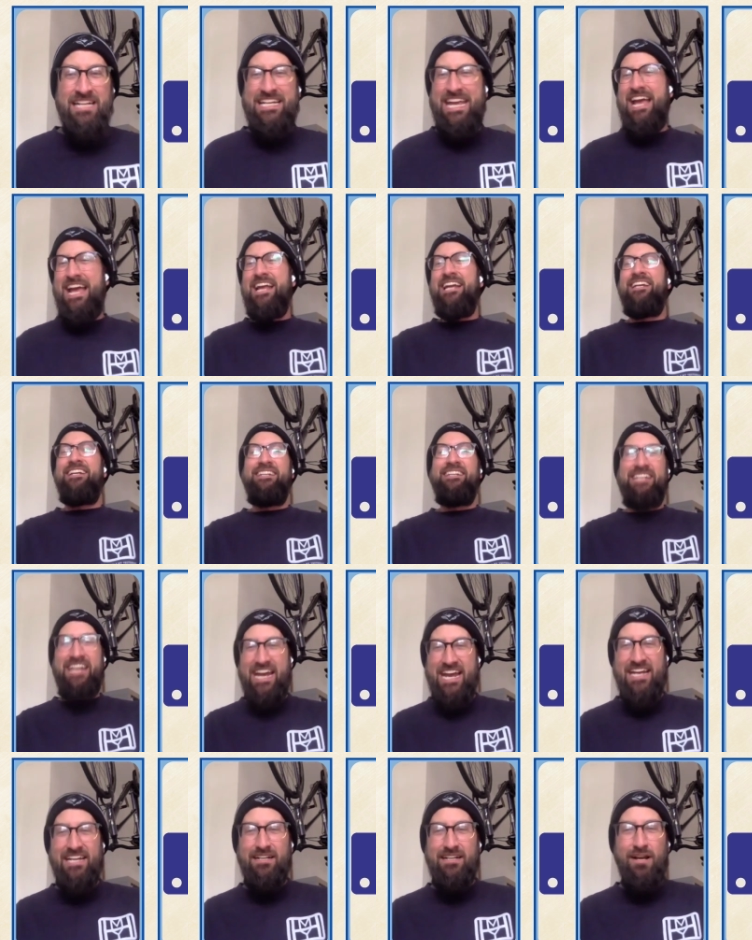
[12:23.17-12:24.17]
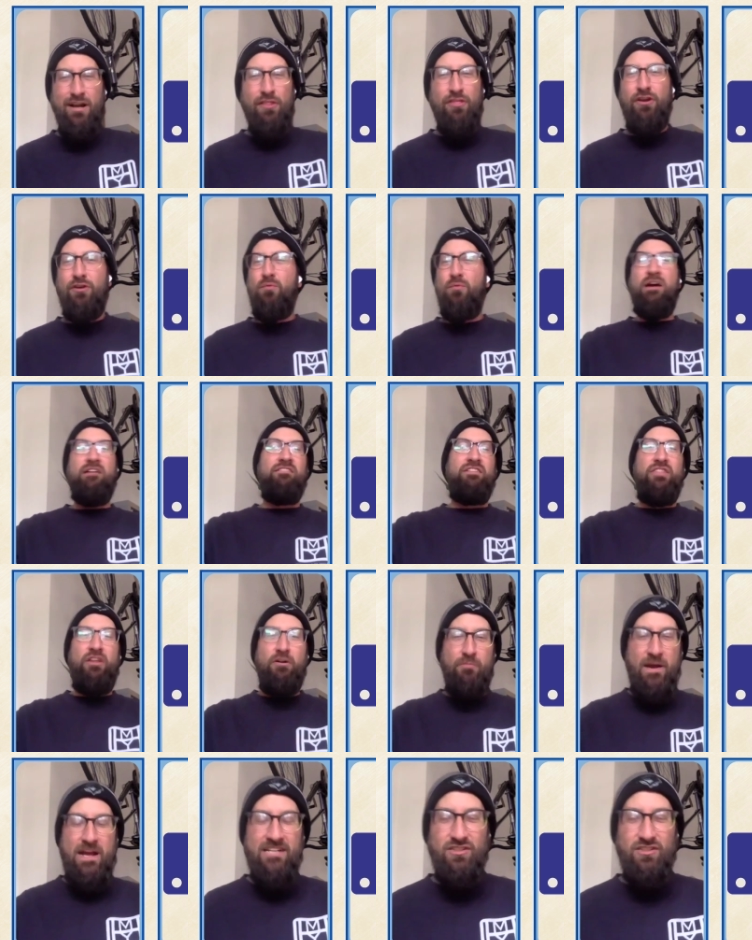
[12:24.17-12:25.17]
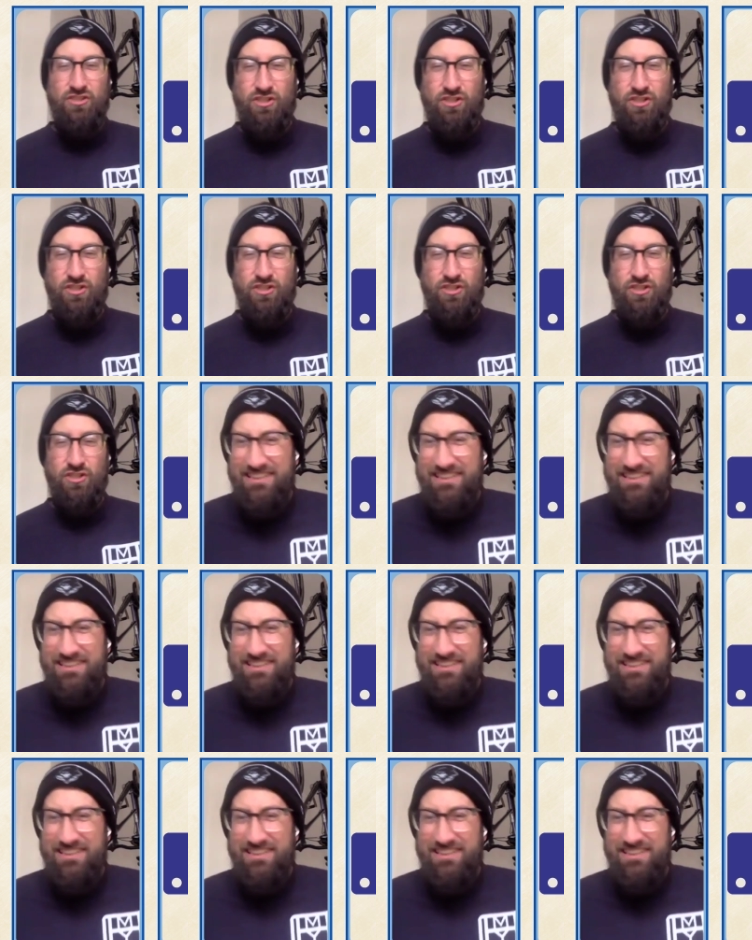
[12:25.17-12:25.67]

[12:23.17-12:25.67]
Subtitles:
Canada Day, they're wearing the red jersey.